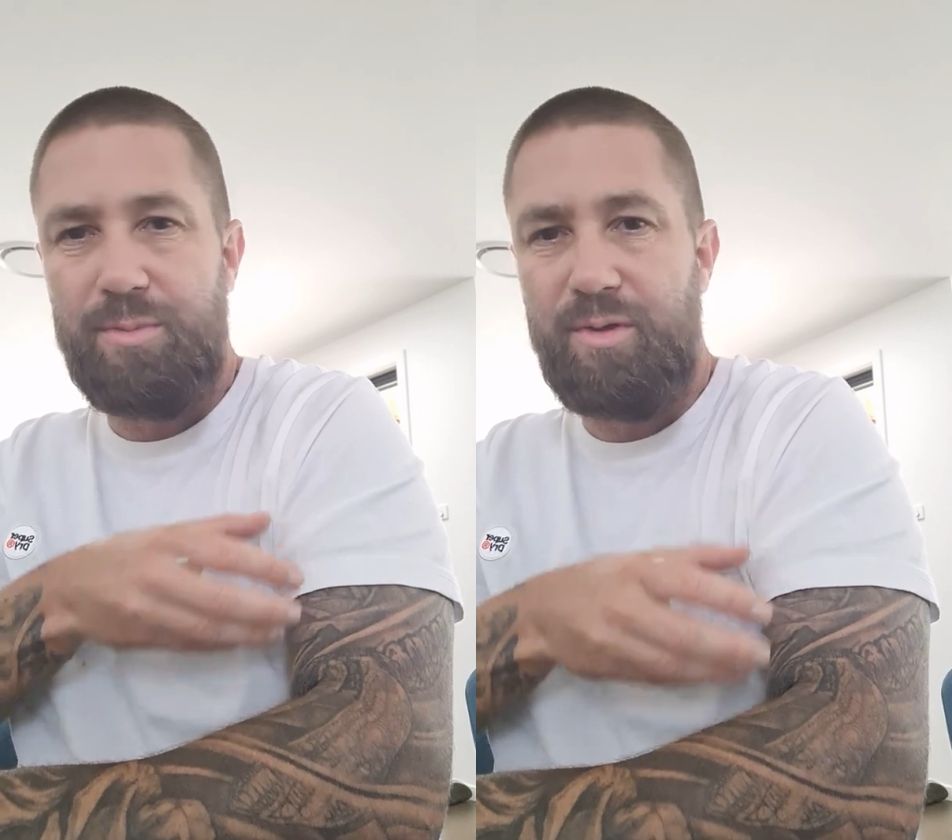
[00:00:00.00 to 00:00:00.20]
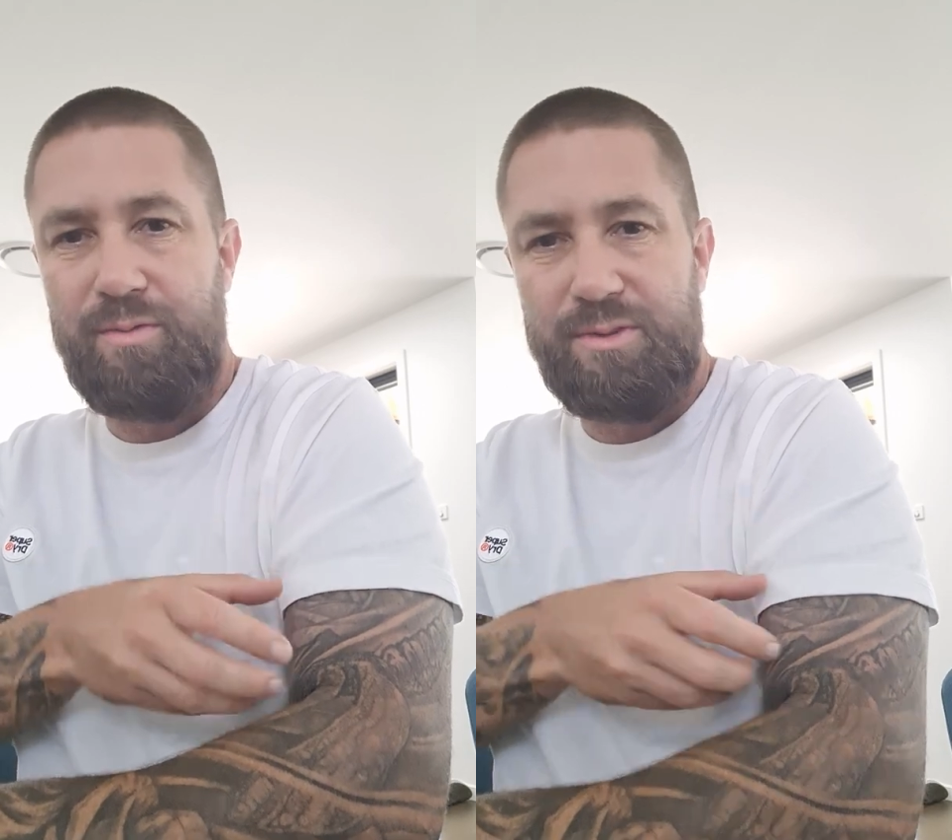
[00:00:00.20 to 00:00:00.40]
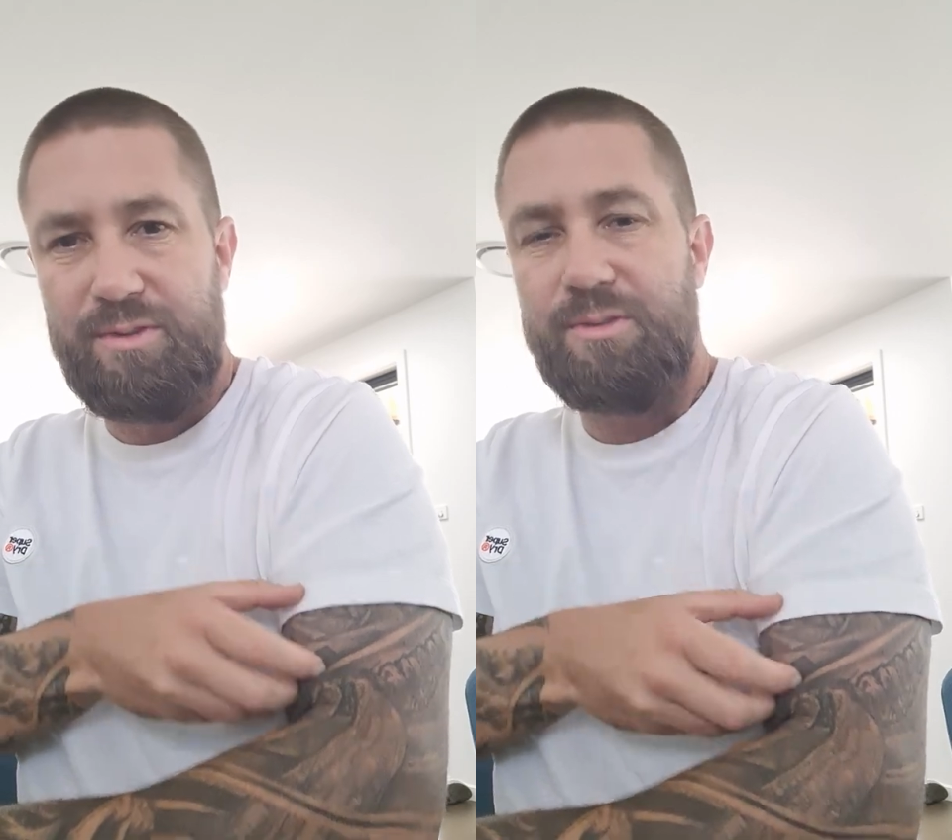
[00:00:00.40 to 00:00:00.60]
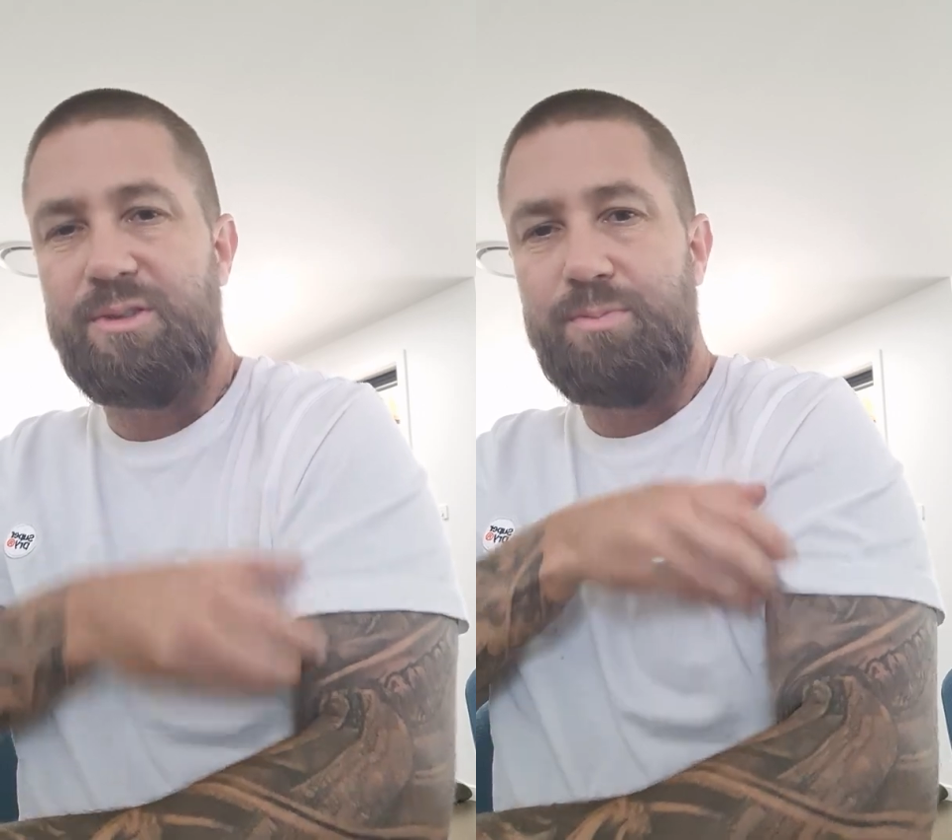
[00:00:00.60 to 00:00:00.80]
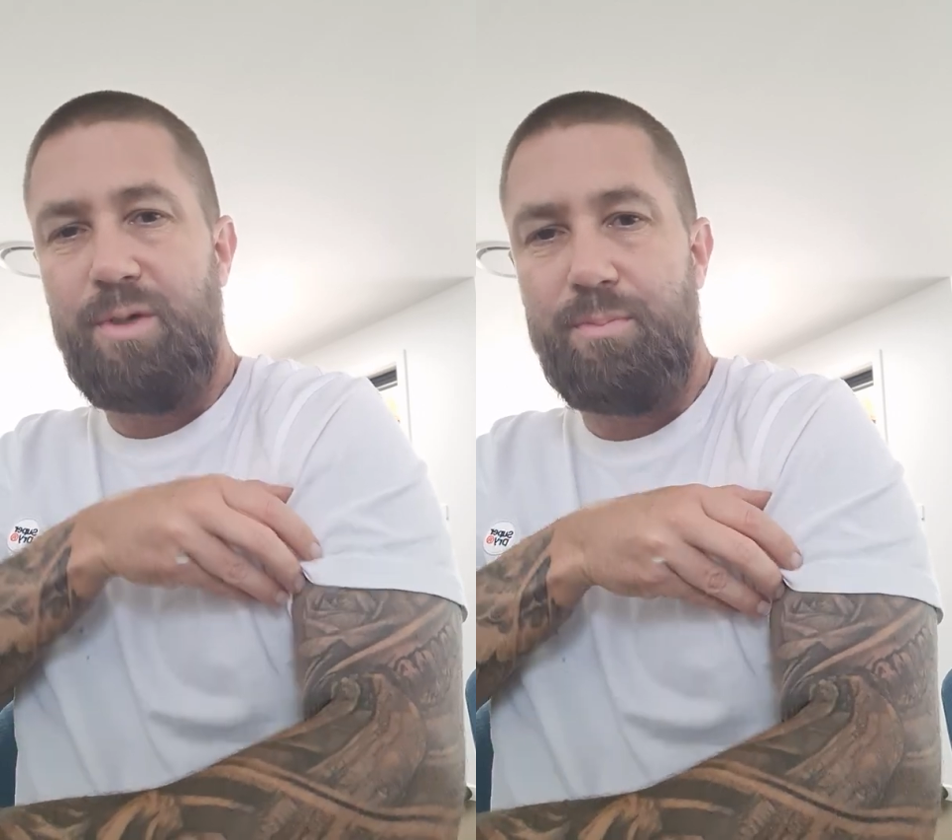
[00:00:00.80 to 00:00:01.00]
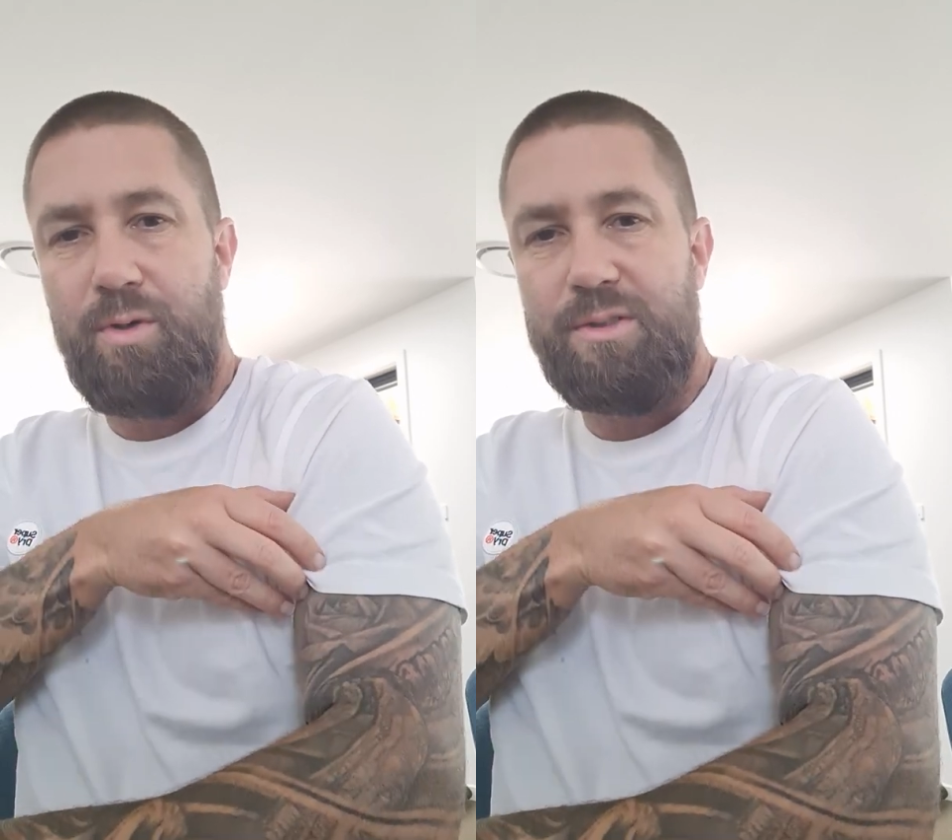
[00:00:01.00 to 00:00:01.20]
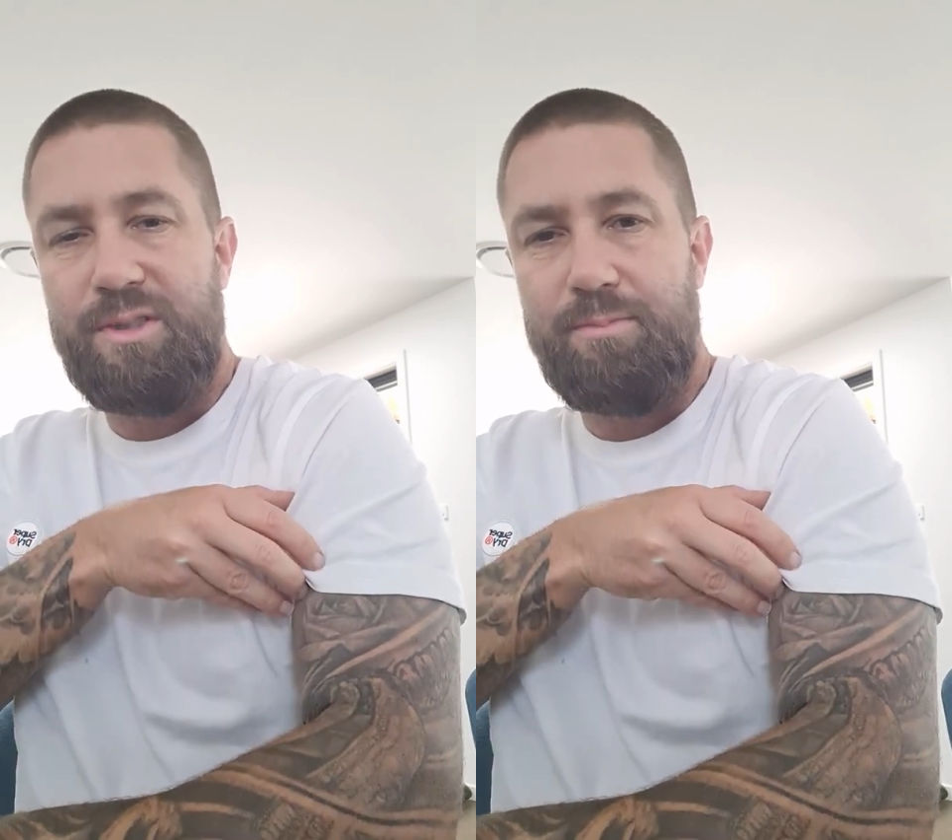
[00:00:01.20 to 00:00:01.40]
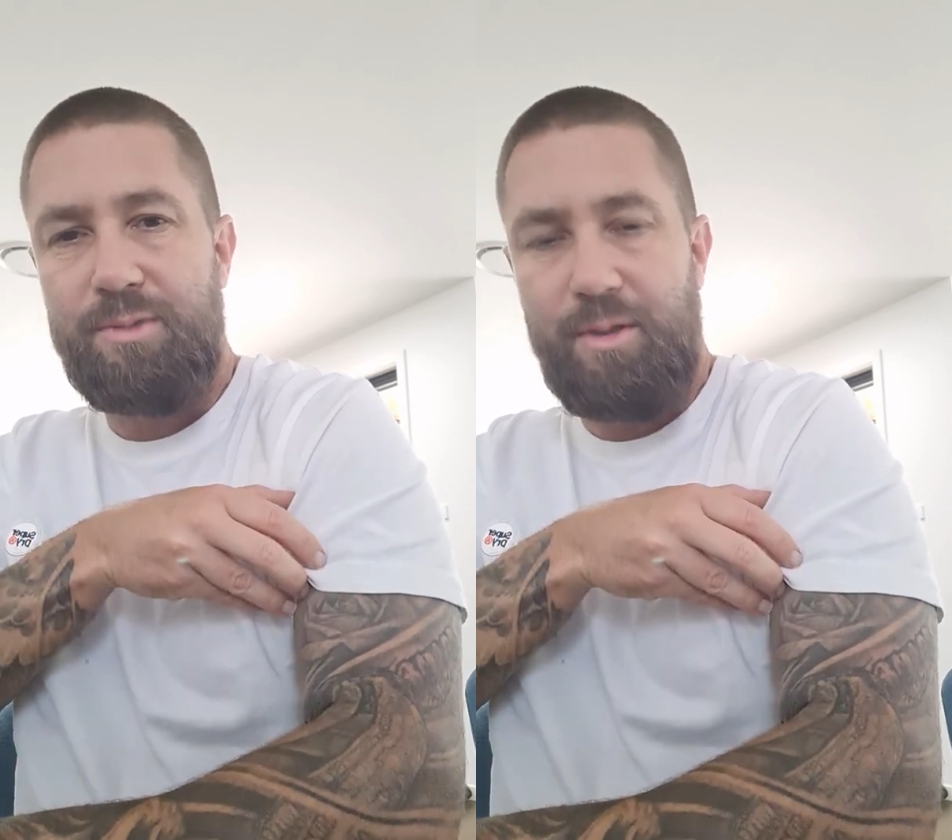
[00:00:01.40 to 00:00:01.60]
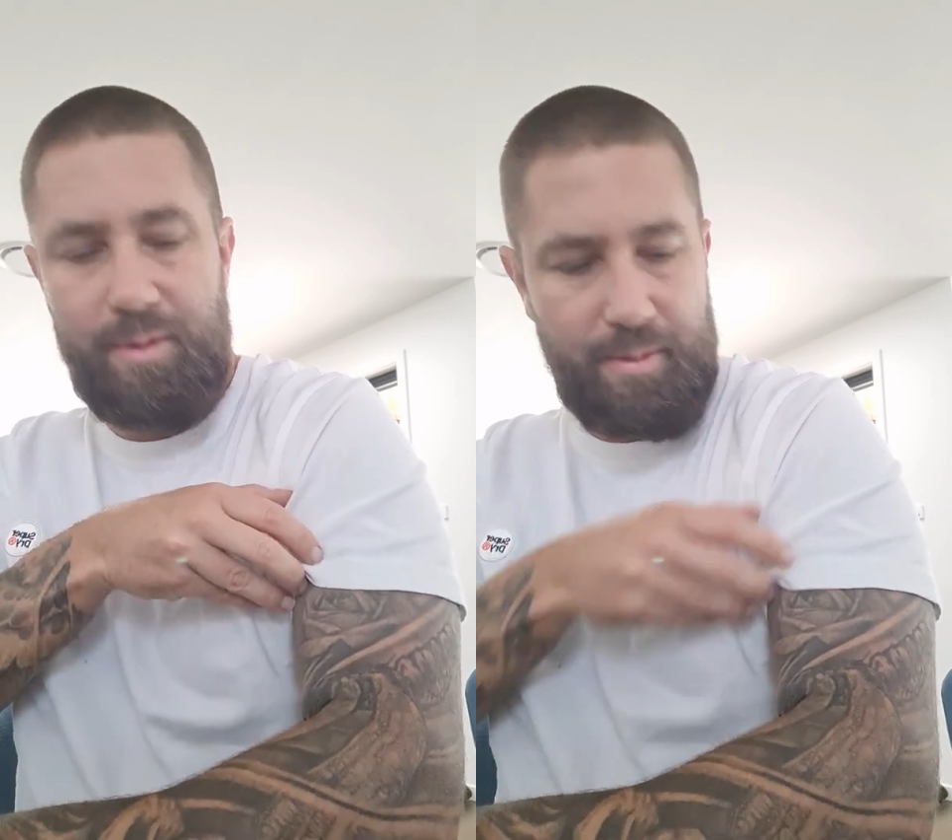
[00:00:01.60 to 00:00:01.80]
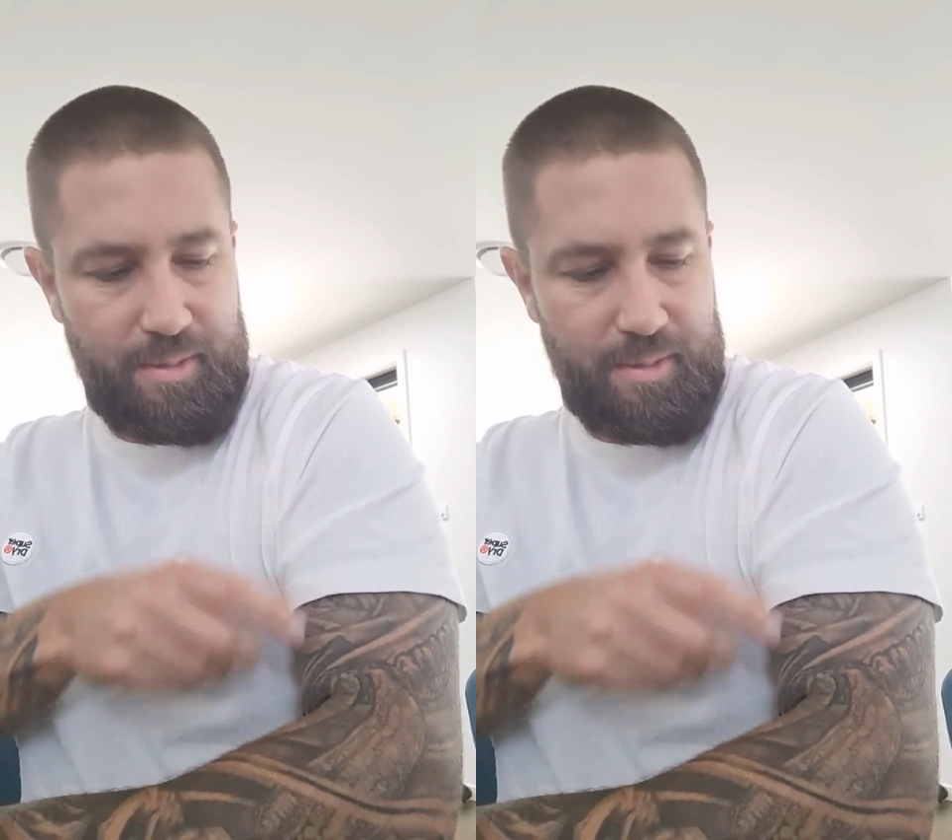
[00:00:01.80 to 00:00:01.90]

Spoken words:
but obviously it was just my bicep going